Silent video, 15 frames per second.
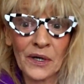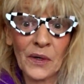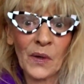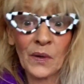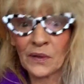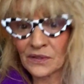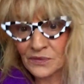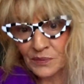
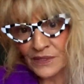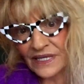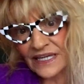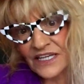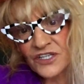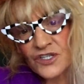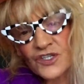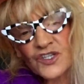old
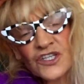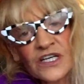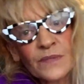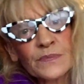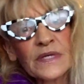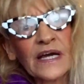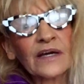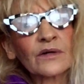
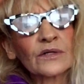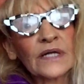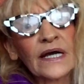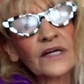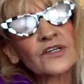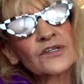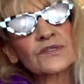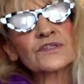relationships and
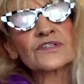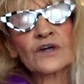connections.